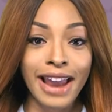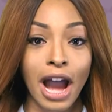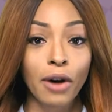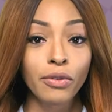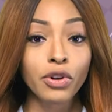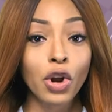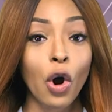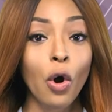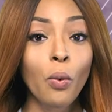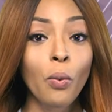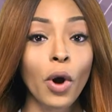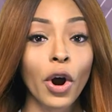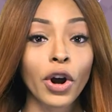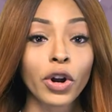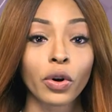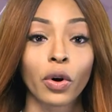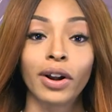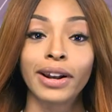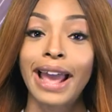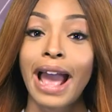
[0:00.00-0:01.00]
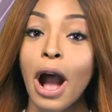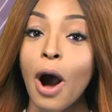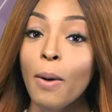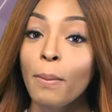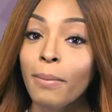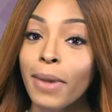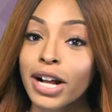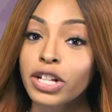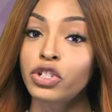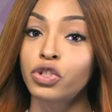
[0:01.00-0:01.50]
Now, no word on
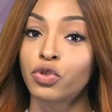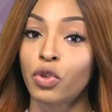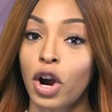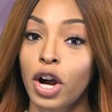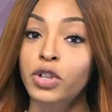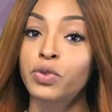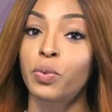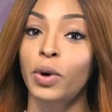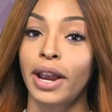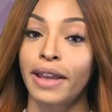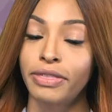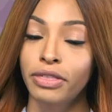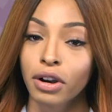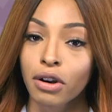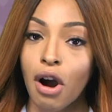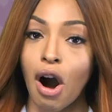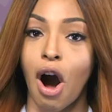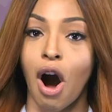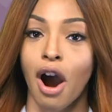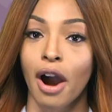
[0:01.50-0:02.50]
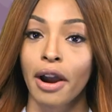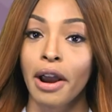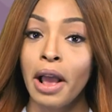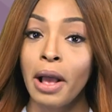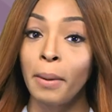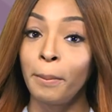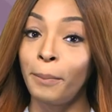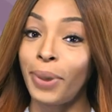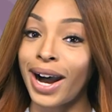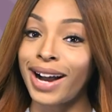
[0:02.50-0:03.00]
how much drugs were in the car,
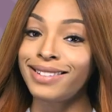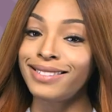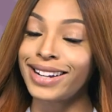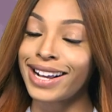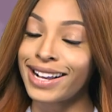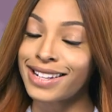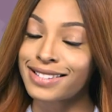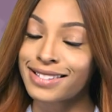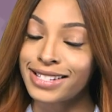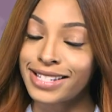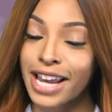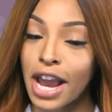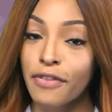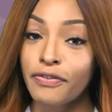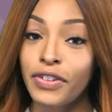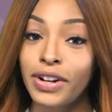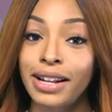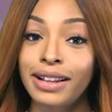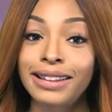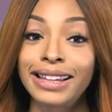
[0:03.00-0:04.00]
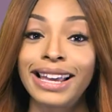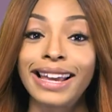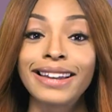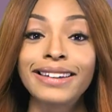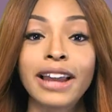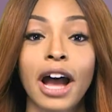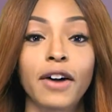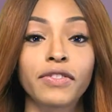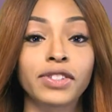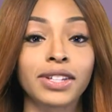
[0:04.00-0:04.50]
but it's definitely
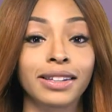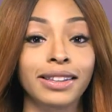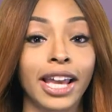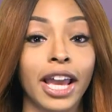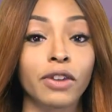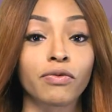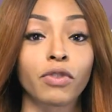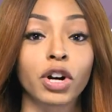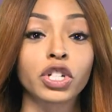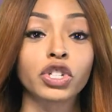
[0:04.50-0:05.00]
enough to land